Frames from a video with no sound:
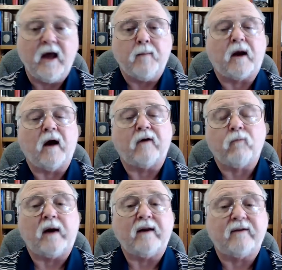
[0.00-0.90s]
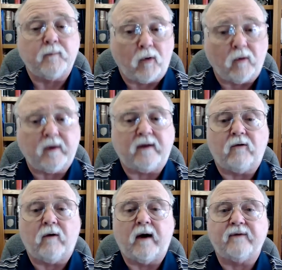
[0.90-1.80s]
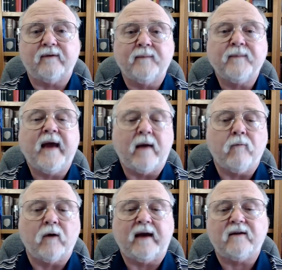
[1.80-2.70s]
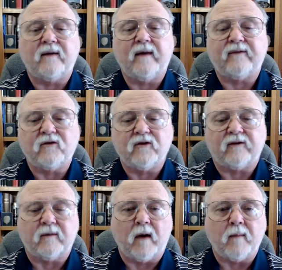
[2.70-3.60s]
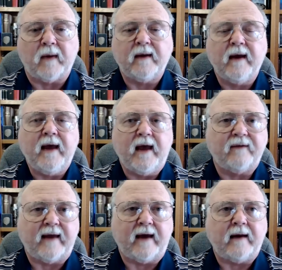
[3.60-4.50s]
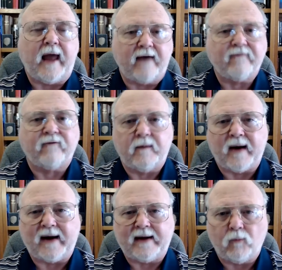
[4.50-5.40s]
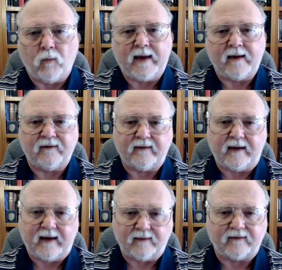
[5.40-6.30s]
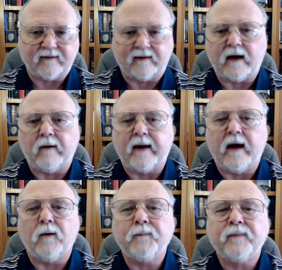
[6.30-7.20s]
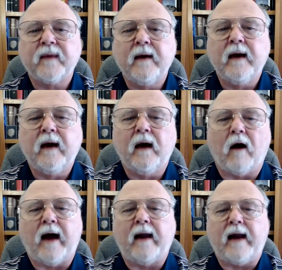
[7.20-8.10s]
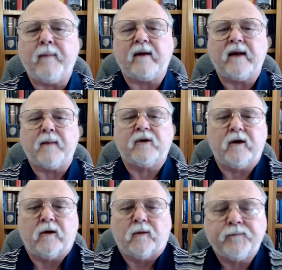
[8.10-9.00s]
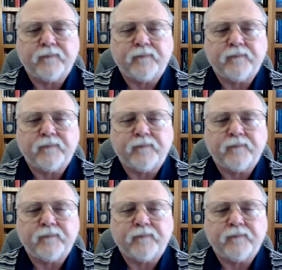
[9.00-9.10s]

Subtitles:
because what is important to us, and we'll get to this in just a moment, is that everybody wins in the scenario. All right, how about number two?